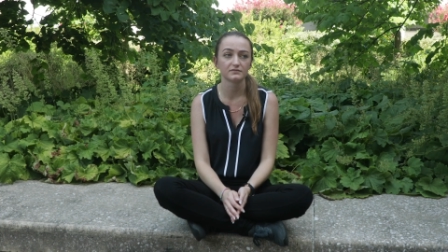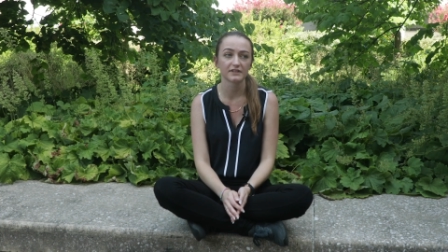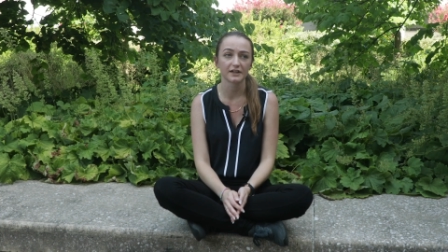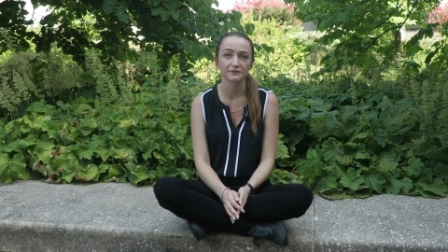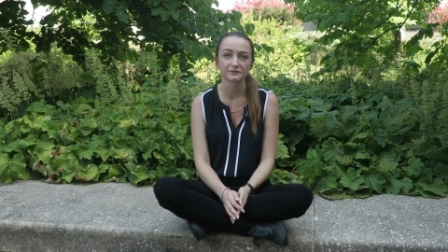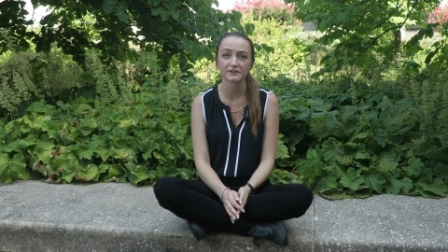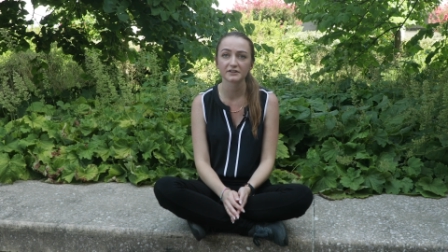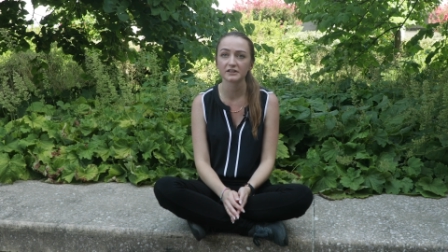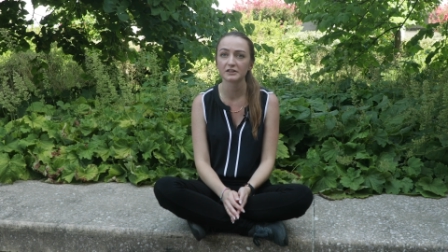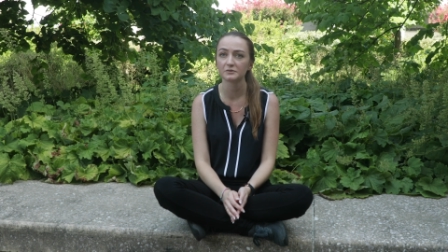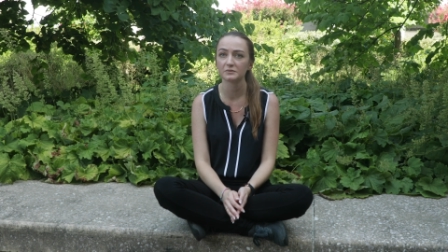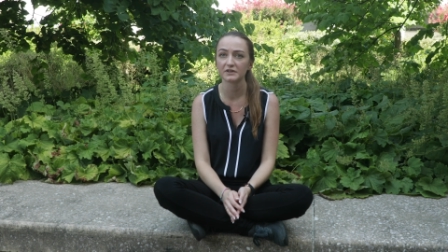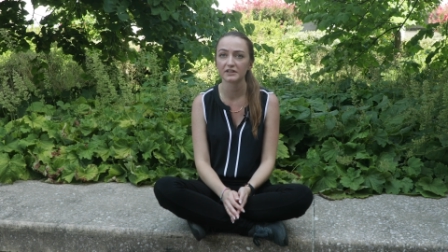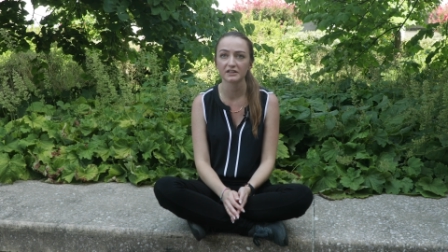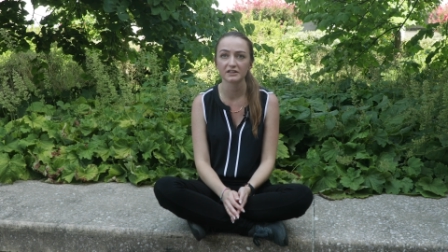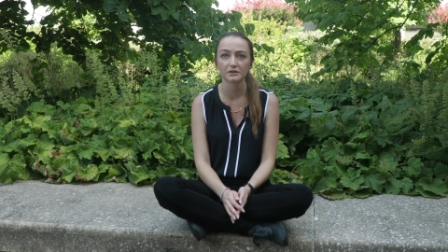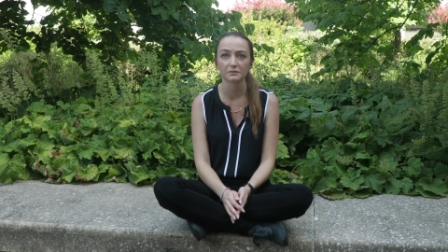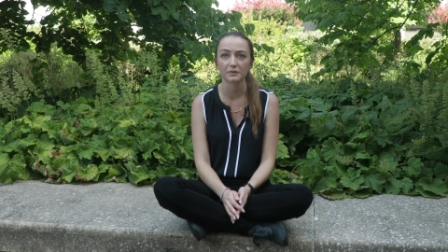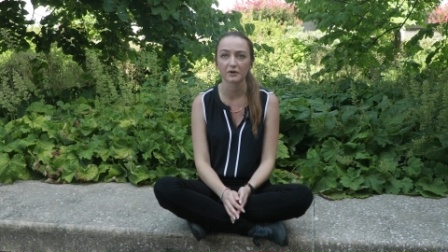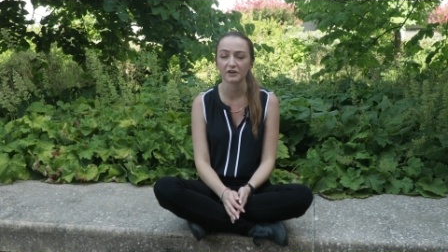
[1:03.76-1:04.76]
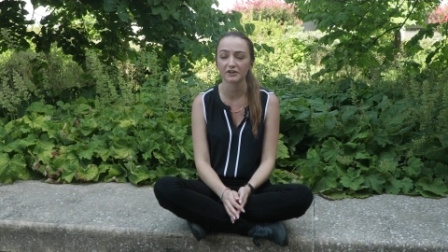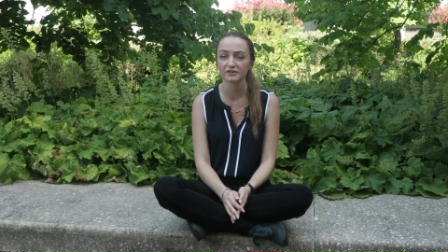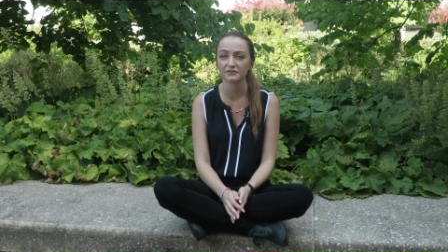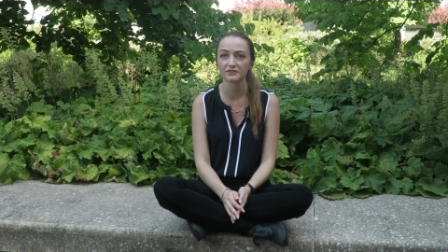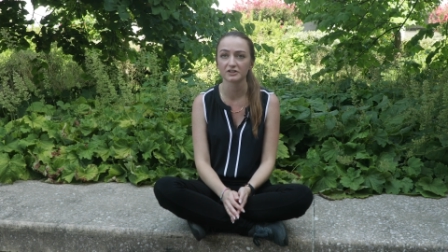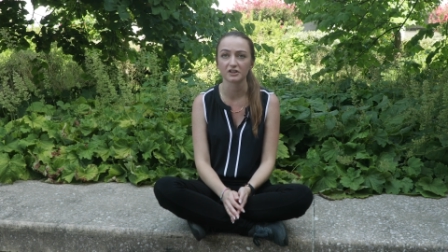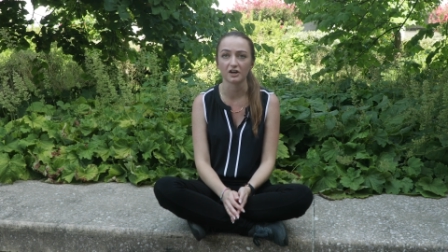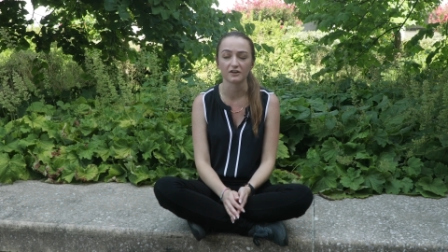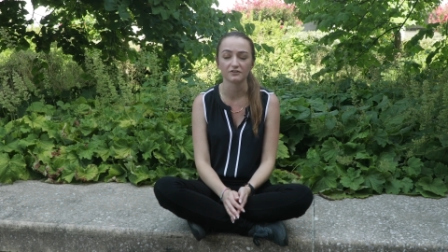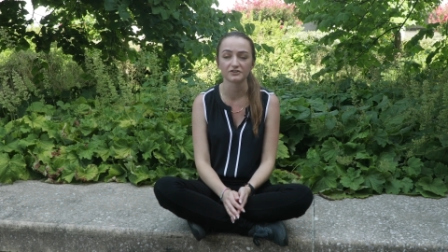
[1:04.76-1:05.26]
definitely being a part
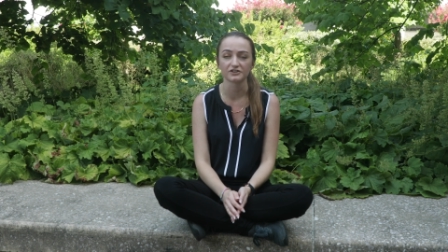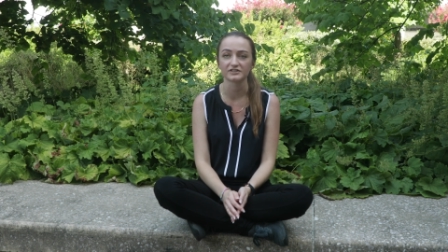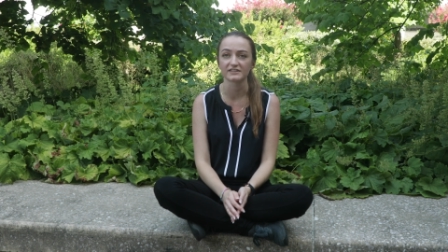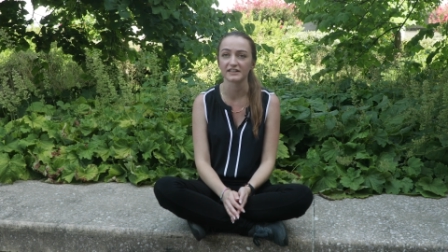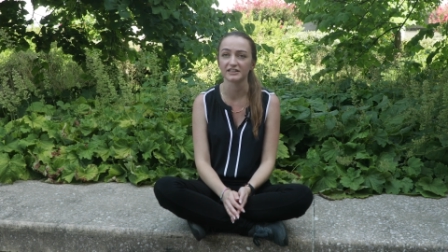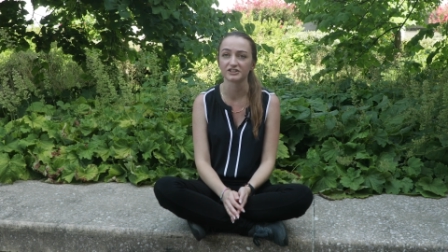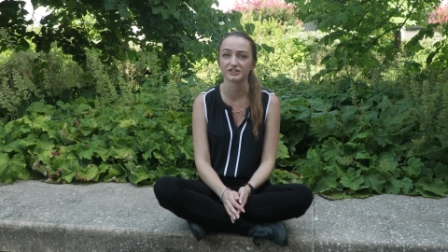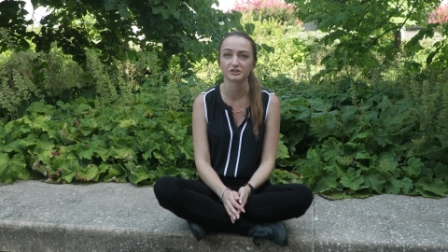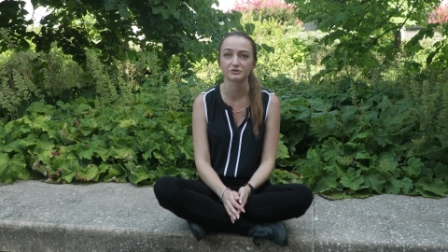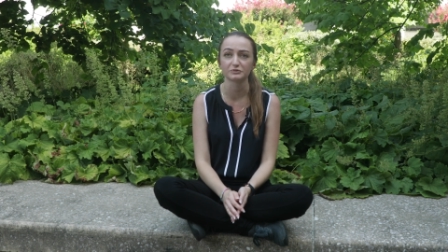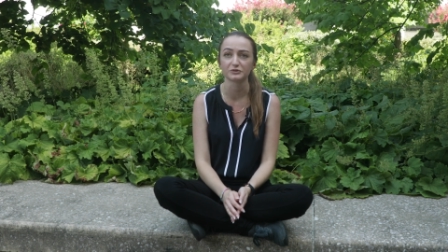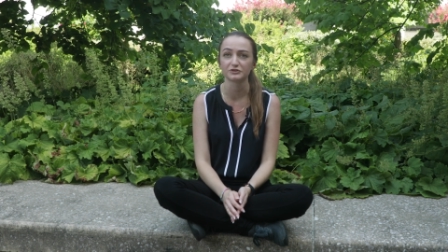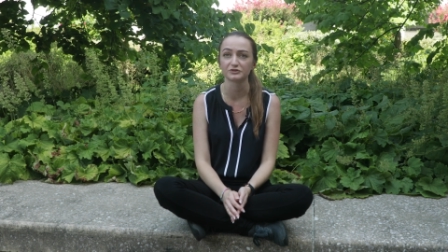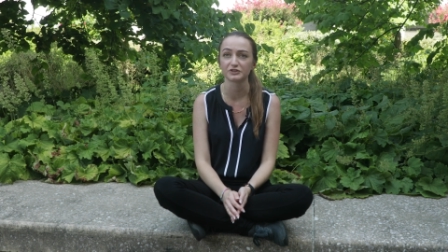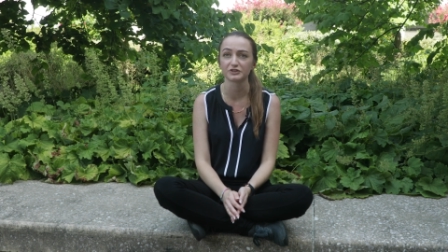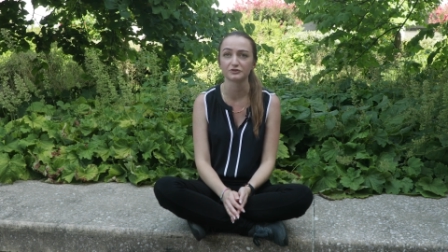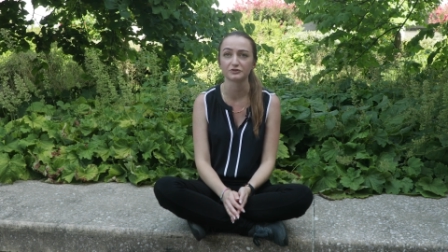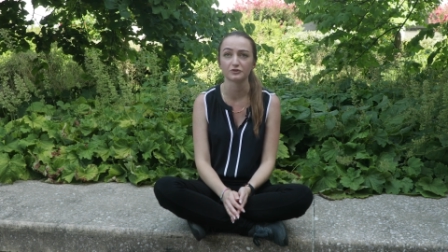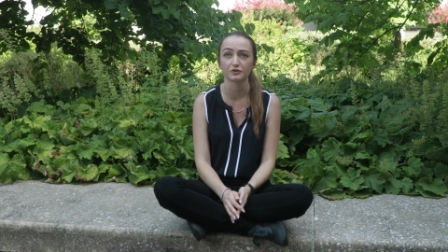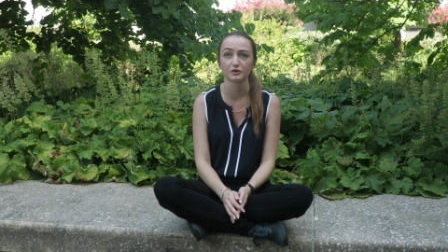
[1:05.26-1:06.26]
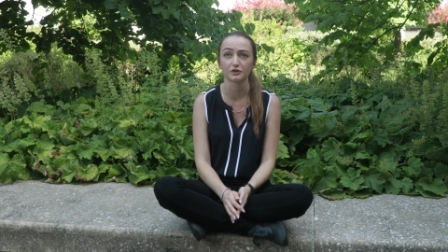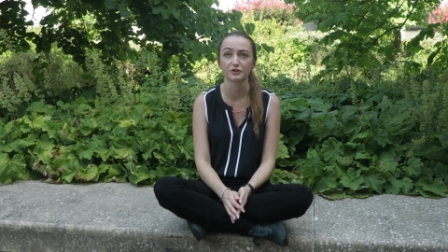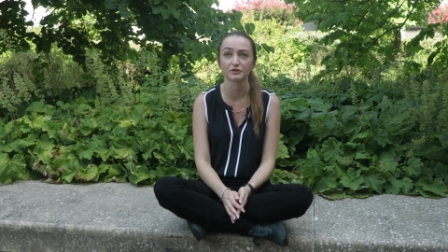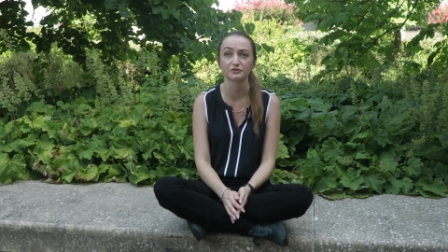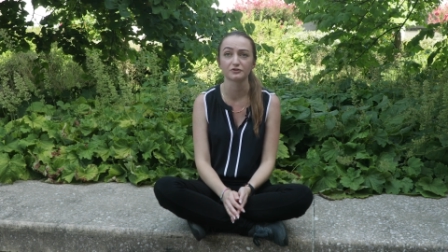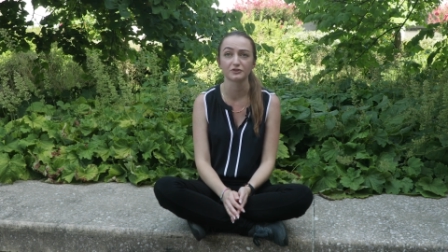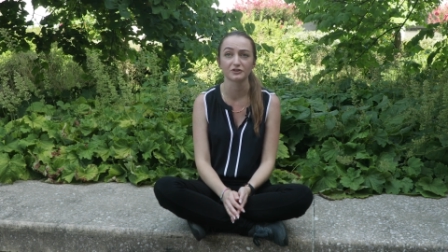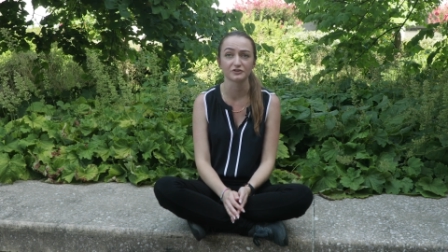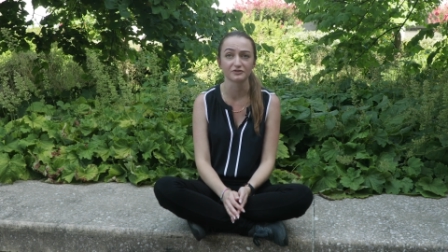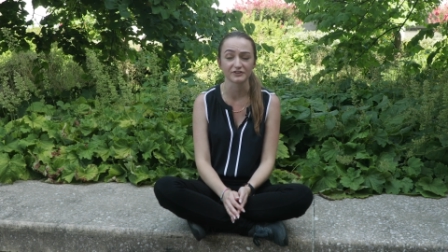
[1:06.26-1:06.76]
of the conversation moving
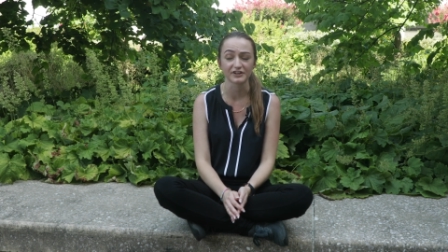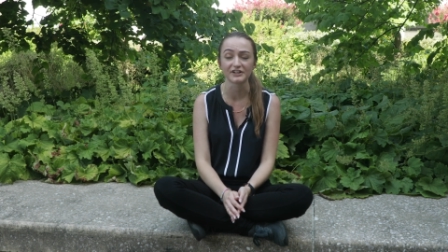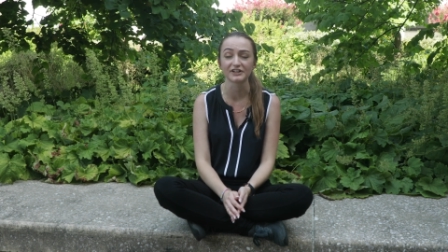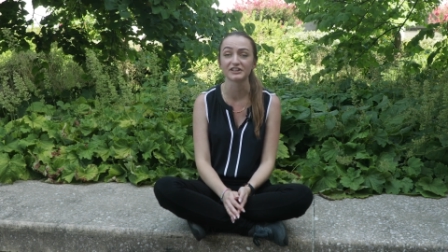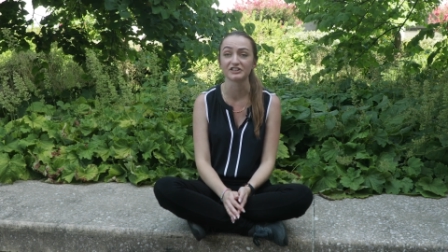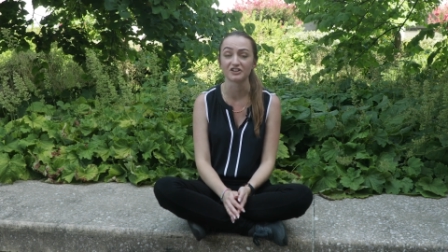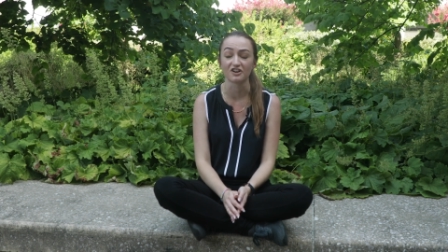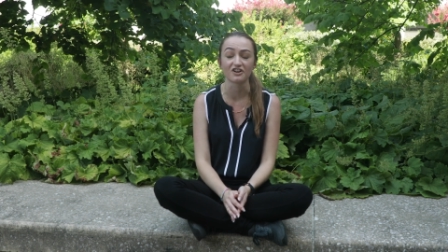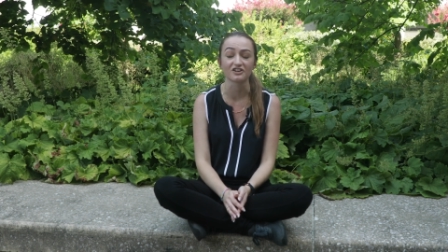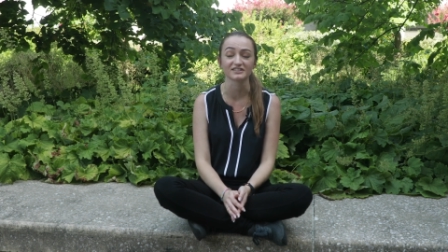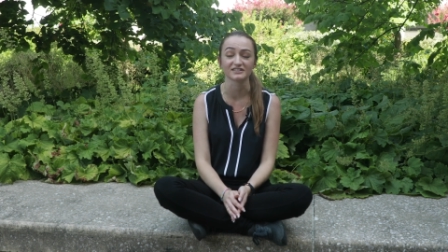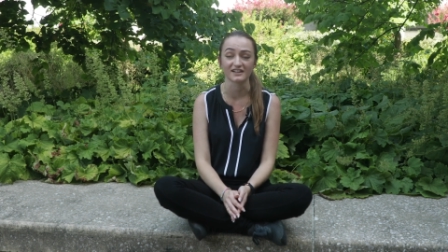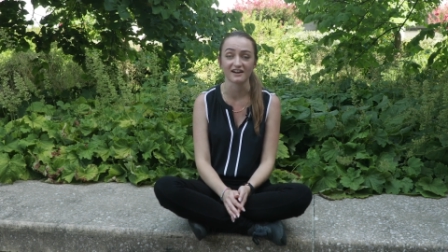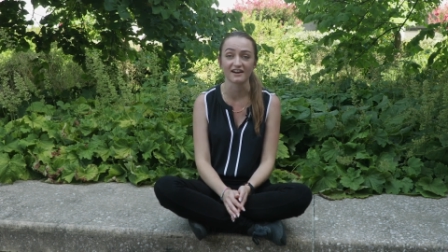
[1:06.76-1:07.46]
forward for a very long